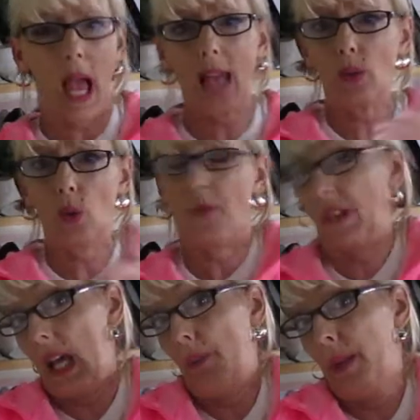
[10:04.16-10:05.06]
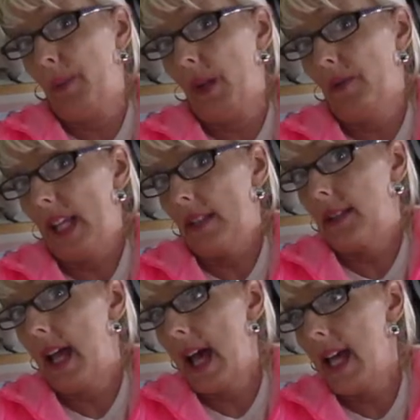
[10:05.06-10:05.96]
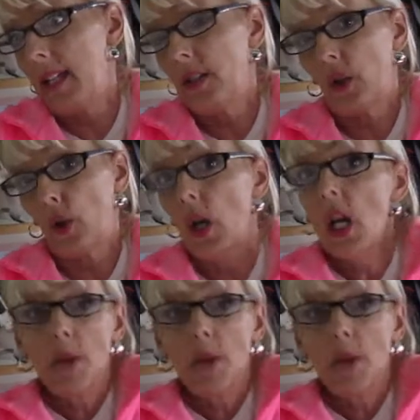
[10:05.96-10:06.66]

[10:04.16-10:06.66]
i don't know if a lot of people aren't that size or